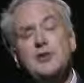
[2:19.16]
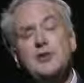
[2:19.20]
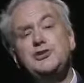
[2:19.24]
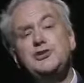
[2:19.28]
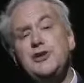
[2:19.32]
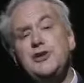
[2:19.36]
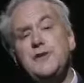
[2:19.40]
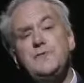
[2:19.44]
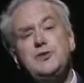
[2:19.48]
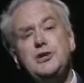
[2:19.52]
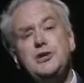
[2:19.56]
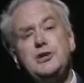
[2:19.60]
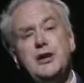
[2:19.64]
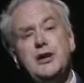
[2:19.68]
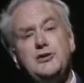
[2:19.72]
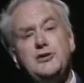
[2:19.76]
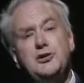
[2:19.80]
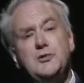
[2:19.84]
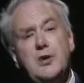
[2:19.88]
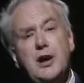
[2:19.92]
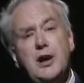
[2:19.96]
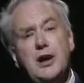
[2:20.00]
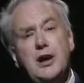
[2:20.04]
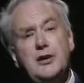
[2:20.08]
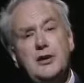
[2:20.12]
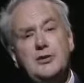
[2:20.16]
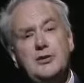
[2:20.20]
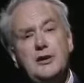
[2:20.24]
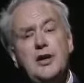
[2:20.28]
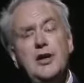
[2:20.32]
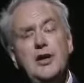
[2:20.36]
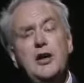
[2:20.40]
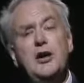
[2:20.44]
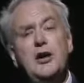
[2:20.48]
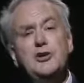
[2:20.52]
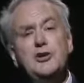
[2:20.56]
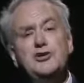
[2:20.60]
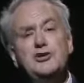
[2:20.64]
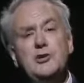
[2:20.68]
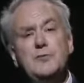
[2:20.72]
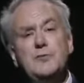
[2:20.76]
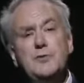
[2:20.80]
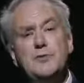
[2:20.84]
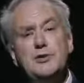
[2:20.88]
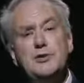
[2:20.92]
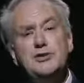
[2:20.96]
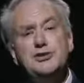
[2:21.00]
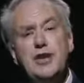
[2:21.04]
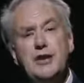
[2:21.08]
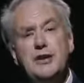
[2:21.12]
1781, Herschel
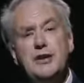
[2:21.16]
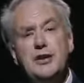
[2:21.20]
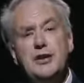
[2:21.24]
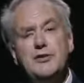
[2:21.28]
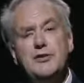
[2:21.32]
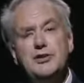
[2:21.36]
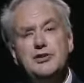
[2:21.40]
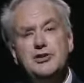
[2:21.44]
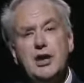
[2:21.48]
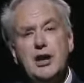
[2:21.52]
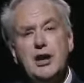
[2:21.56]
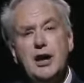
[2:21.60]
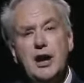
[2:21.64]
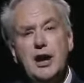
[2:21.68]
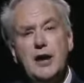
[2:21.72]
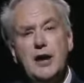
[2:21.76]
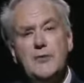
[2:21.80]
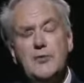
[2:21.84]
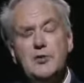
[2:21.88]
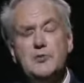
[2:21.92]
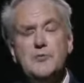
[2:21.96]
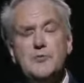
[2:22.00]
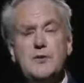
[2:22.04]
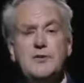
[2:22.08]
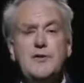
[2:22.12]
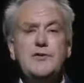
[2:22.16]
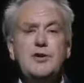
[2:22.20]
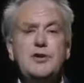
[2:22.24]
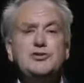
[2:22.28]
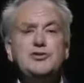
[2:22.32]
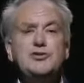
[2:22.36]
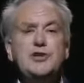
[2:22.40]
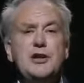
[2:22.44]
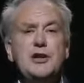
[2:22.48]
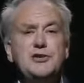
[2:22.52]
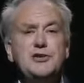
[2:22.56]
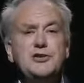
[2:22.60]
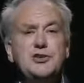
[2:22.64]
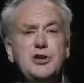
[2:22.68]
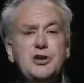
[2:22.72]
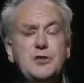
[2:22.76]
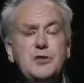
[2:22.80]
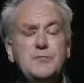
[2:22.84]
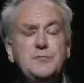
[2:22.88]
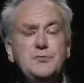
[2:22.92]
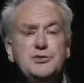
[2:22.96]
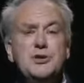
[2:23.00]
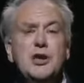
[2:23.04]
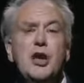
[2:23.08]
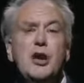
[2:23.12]
was scanning the sky with one of those
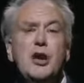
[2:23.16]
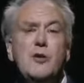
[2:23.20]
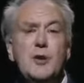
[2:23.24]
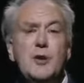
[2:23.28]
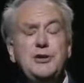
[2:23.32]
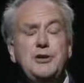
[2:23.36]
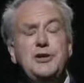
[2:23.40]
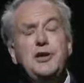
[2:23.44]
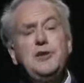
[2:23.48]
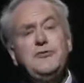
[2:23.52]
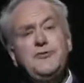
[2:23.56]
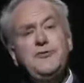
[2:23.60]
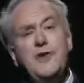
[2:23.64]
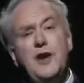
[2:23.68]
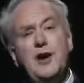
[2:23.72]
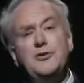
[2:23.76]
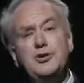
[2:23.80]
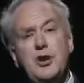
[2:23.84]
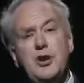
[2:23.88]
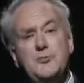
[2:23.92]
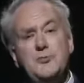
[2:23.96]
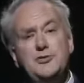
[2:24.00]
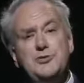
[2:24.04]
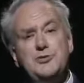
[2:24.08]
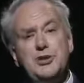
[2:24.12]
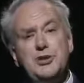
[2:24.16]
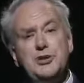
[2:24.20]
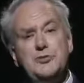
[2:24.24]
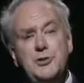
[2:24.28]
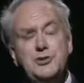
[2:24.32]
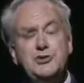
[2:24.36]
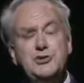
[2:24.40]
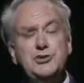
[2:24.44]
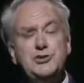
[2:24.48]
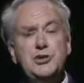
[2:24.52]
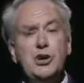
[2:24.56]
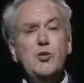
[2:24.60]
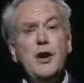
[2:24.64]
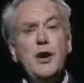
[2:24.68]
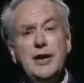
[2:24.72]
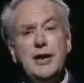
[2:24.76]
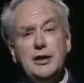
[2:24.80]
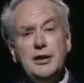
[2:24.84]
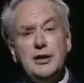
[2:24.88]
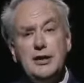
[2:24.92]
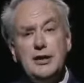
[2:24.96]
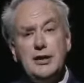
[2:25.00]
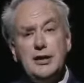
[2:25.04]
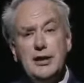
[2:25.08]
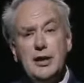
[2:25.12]
telescopes when he found an object which
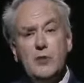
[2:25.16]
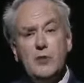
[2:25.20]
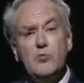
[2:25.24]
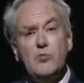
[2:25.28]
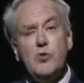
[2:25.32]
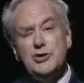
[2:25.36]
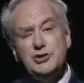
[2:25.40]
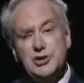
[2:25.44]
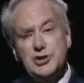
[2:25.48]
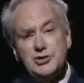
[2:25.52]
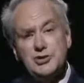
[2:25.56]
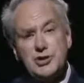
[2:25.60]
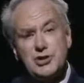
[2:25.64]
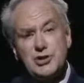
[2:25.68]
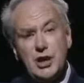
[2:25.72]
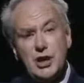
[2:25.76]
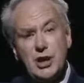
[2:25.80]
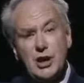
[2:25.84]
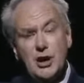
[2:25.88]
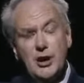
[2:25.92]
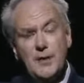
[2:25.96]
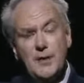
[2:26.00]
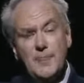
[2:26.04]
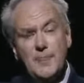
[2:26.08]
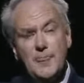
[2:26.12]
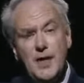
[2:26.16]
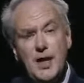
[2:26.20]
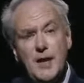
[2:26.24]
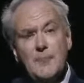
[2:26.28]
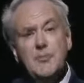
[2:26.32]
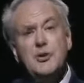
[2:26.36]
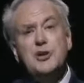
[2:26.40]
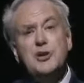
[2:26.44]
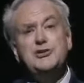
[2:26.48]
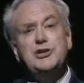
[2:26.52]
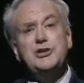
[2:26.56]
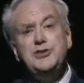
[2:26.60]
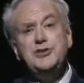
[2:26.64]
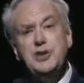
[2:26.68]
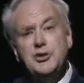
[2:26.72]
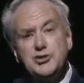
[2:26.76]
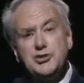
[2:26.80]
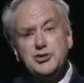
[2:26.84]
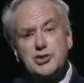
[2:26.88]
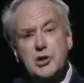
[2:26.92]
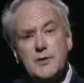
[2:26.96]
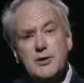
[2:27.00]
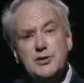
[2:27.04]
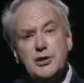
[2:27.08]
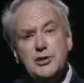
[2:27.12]
quite clearly wasn't a star, because it did
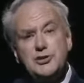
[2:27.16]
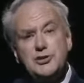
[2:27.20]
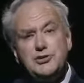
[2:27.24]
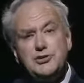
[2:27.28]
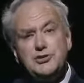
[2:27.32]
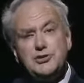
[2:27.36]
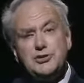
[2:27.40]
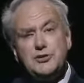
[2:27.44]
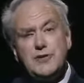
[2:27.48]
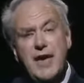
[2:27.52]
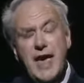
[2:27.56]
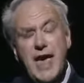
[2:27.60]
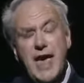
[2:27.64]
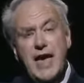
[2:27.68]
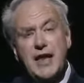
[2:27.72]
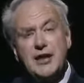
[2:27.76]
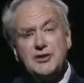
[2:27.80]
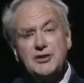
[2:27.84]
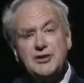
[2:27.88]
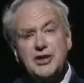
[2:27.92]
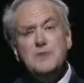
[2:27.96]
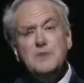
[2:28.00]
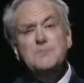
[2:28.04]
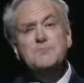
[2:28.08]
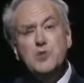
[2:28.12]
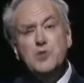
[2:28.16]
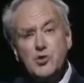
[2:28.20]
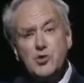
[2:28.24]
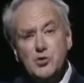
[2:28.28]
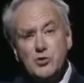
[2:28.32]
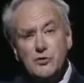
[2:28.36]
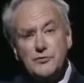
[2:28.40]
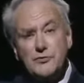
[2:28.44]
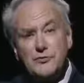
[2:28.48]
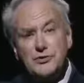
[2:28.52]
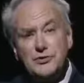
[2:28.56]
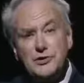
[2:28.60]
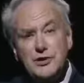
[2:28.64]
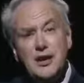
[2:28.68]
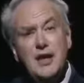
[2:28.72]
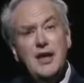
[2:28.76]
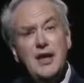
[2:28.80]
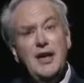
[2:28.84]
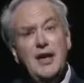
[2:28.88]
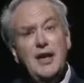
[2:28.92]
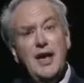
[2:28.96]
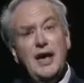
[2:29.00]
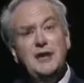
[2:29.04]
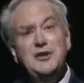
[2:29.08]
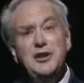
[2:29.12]
show a disk and it moved.
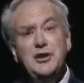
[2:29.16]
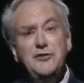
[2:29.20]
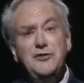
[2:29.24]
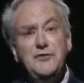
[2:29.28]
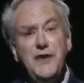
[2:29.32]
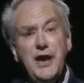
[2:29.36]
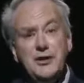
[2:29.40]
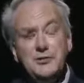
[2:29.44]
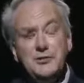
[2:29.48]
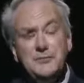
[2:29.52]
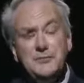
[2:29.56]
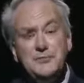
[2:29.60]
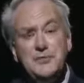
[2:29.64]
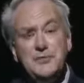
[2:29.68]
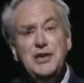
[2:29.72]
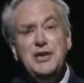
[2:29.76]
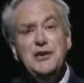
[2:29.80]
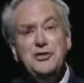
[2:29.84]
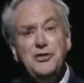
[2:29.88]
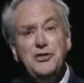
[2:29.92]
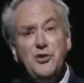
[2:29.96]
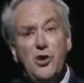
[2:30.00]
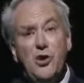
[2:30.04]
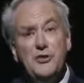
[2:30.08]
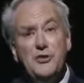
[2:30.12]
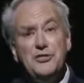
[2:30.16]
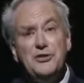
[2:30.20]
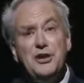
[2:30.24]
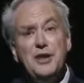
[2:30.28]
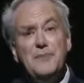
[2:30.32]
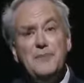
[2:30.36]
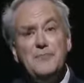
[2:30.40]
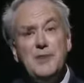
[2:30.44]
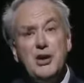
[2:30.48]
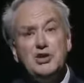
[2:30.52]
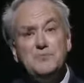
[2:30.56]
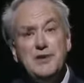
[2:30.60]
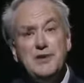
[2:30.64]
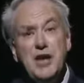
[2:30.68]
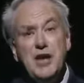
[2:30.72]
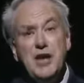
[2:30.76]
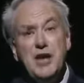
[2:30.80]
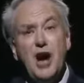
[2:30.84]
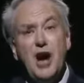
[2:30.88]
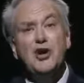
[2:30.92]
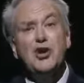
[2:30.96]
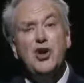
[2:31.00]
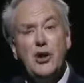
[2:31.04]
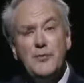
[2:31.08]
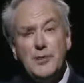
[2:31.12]
And in fact, he thought that it must be
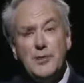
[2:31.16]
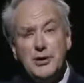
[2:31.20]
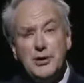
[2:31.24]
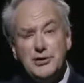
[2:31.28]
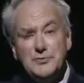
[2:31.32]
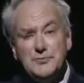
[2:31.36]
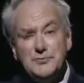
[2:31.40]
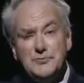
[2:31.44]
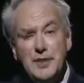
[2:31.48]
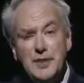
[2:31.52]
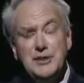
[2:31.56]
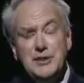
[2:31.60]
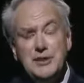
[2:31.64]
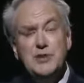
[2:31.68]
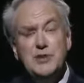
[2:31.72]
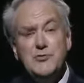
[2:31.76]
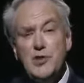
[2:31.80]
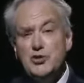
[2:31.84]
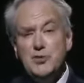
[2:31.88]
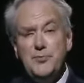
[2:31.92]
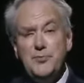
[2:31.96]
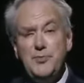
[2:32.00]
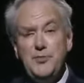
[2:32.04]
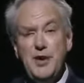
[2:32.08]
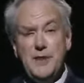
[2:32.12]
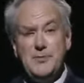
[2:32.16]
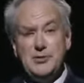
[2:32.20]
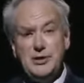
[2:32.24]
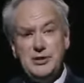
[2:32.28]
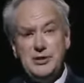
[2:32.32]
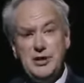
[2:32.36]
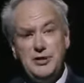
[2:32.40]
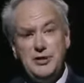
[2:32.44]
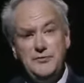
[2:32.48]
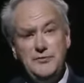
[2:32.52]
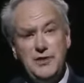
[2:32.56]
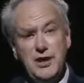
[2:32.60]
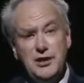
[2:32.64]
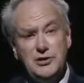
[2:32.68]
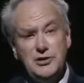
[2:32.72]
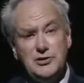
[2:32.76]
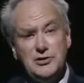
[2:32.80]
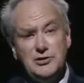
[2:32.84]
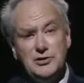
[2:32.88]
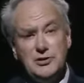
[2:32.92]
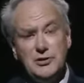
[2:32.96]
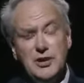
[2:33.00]
a comet, and he wrote a paper to that effect.